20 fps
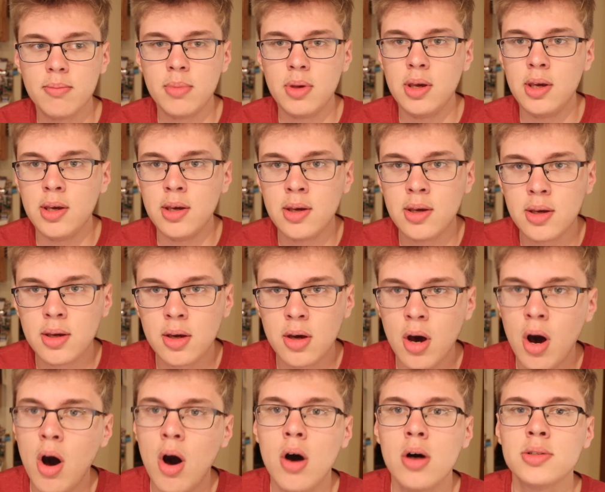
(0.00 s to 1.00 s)
be
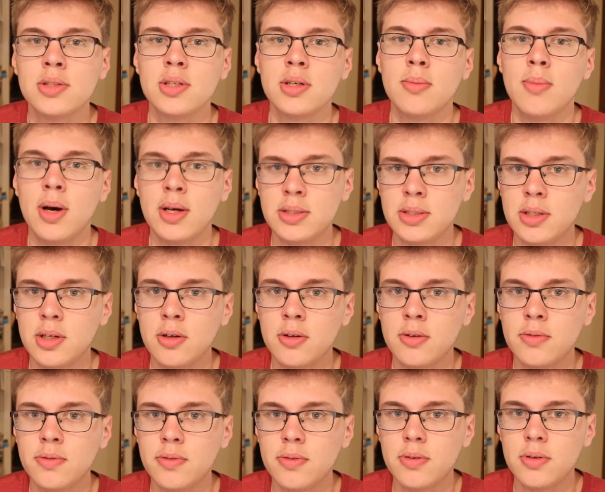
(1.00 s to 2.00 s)
causing
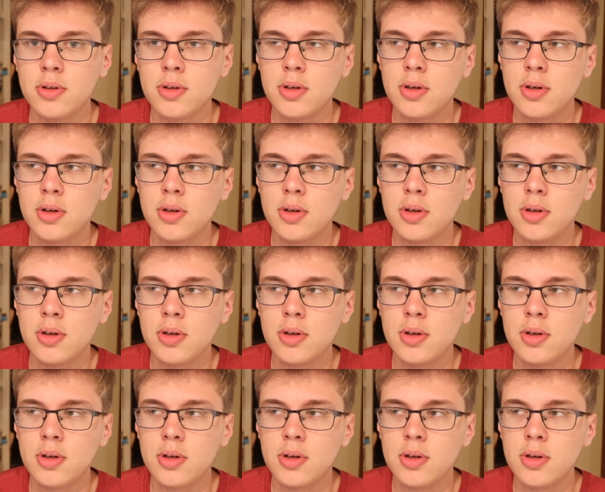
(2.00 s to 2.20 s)
myself